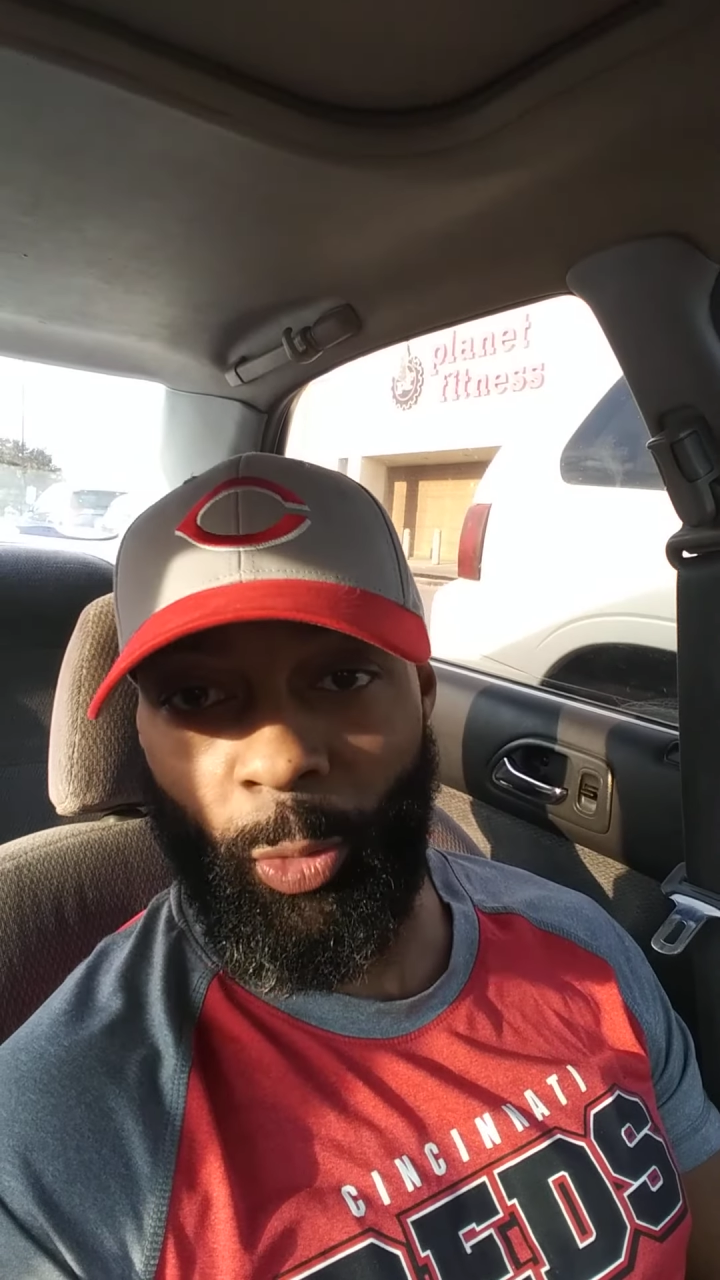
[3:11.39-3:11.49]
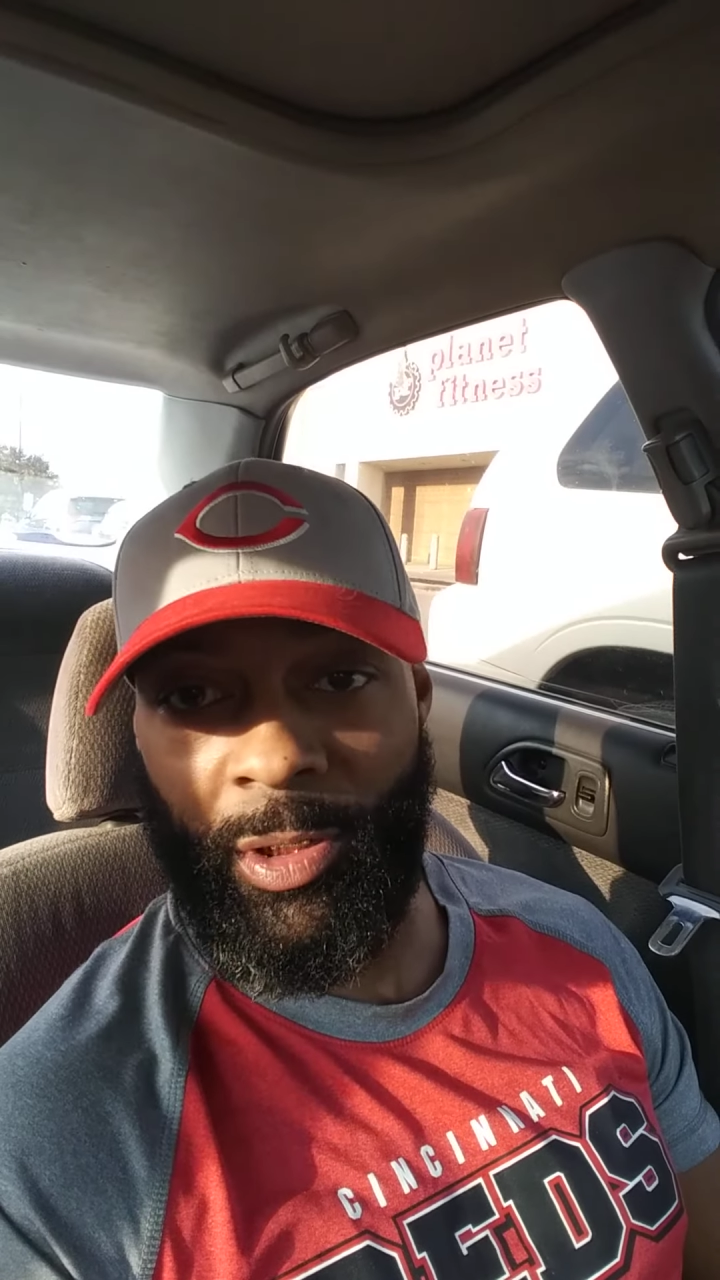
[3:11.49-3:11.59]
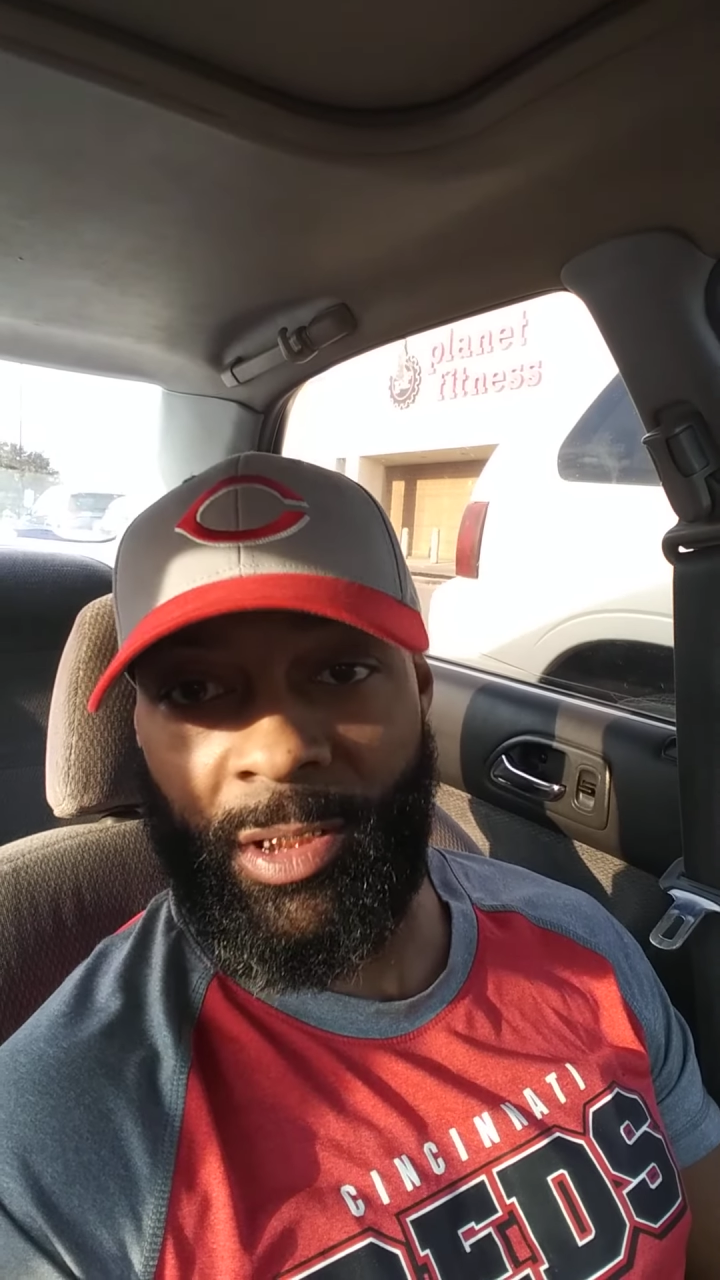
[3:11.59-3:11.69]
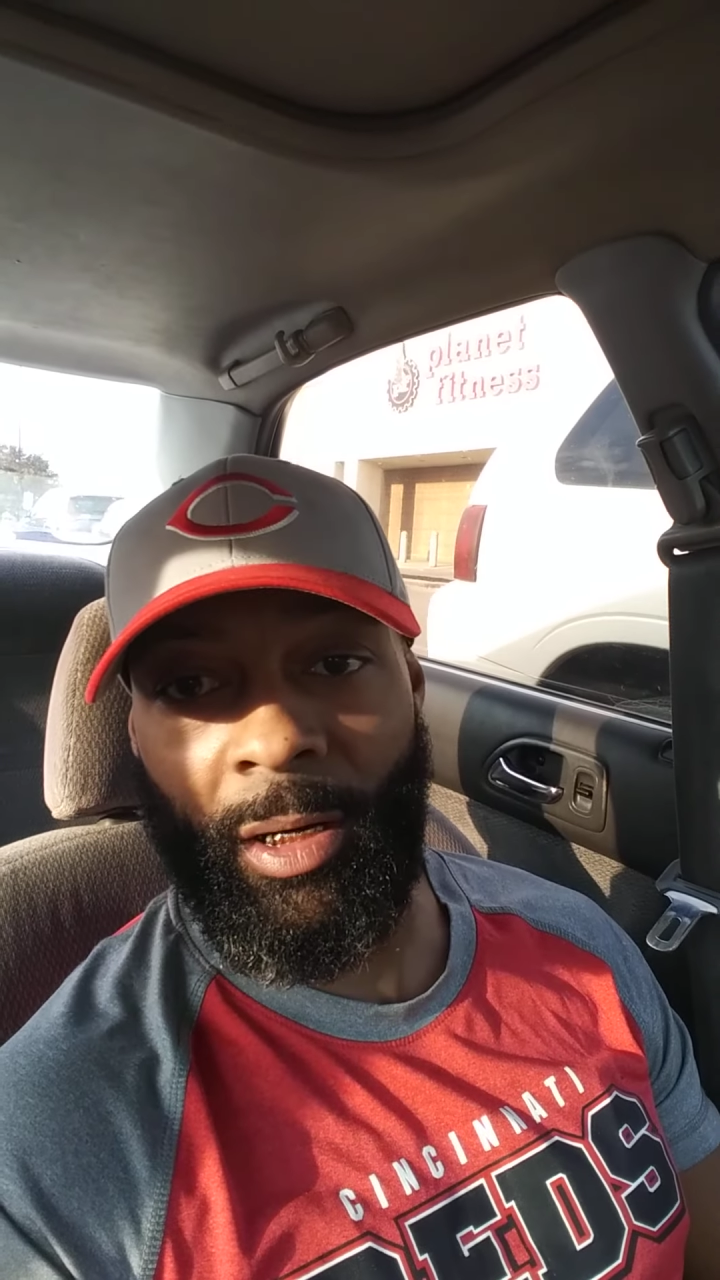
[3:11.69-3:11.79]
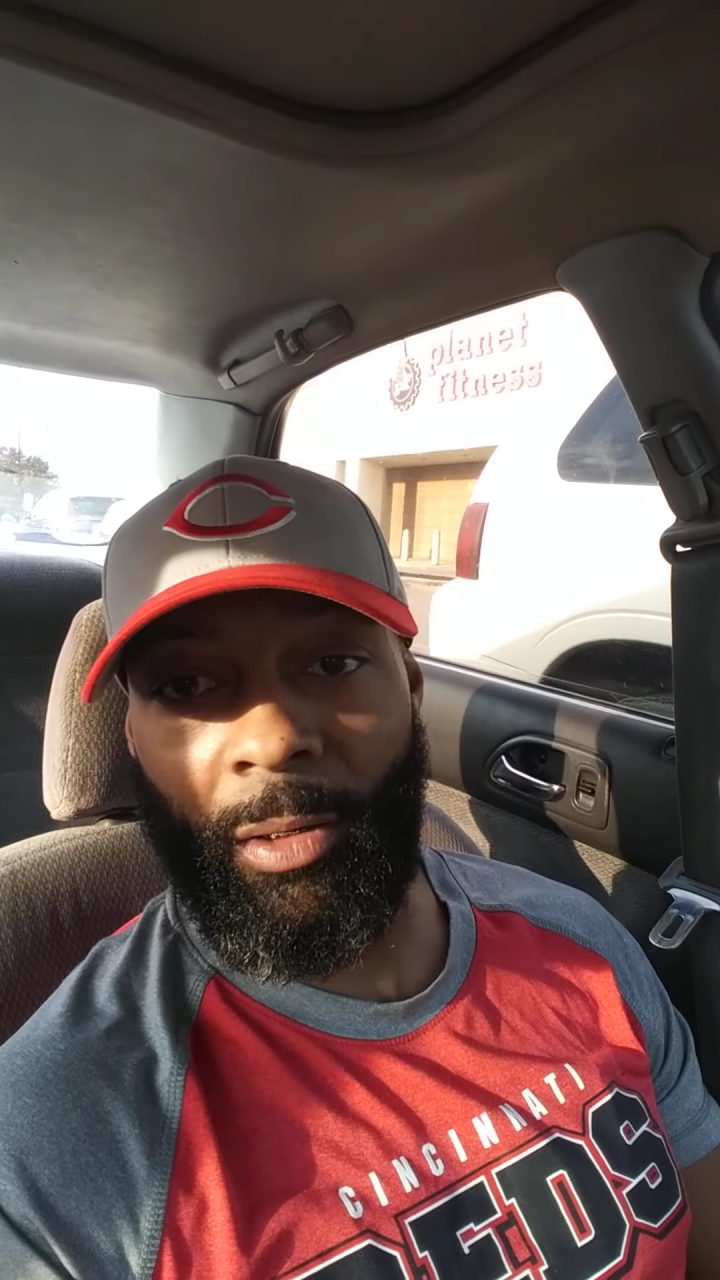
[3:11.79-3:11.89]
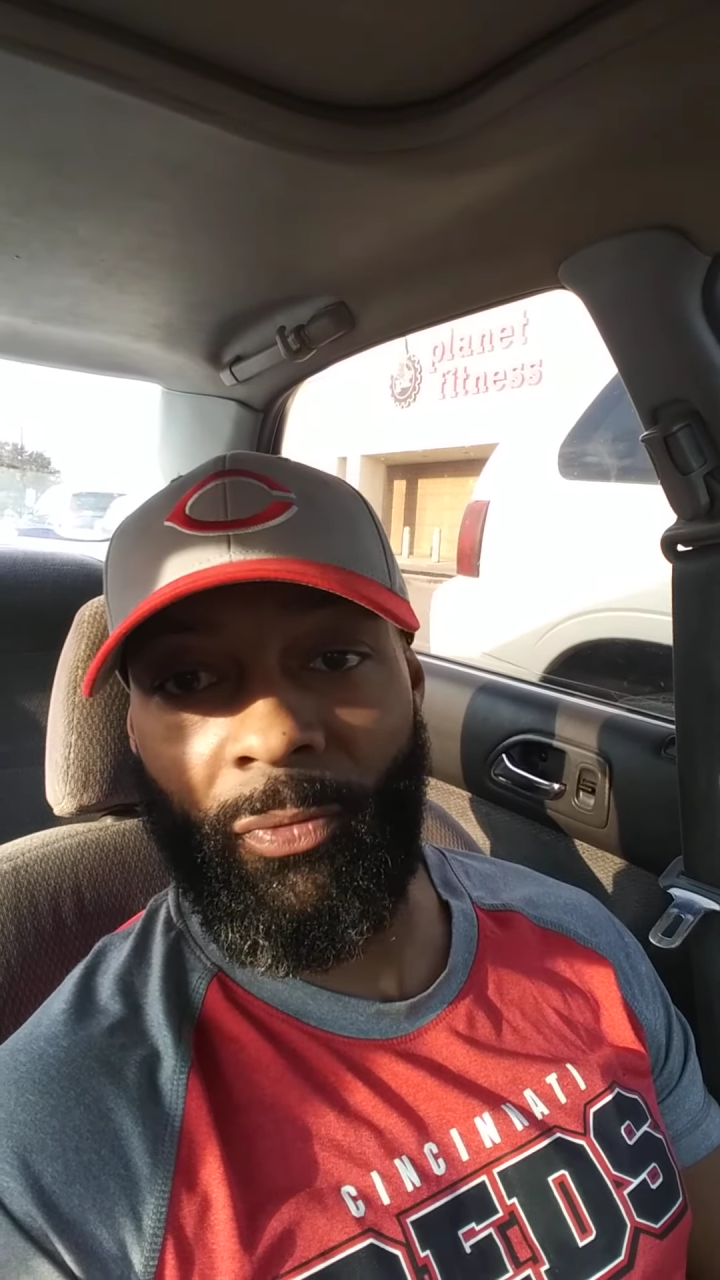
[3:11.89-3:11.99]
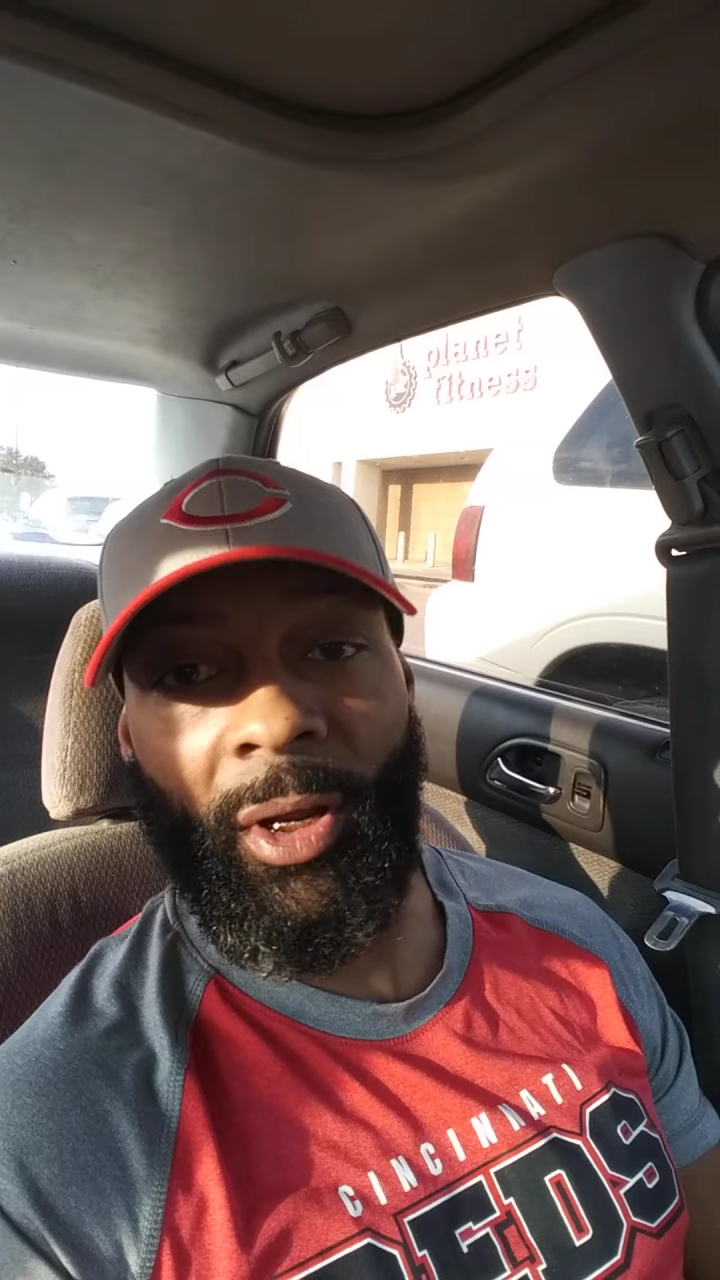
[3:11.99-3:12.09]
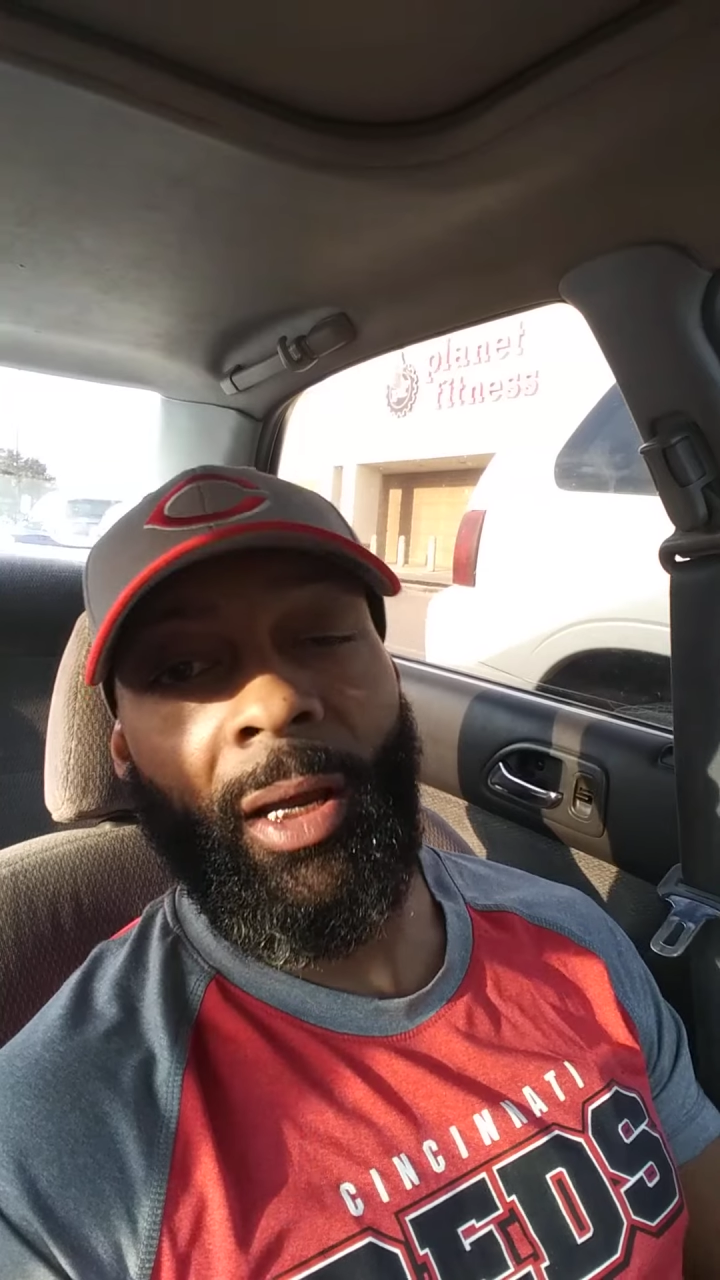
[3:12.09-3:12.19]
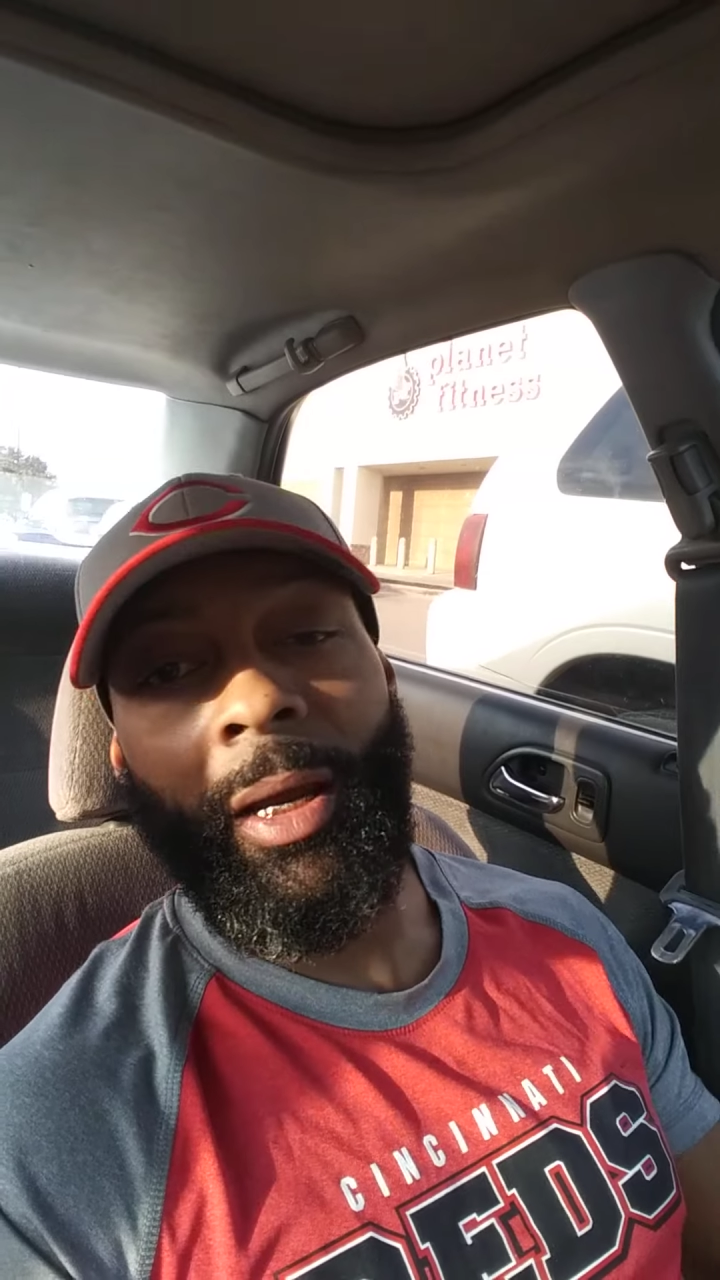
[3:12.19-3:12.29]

on this earth.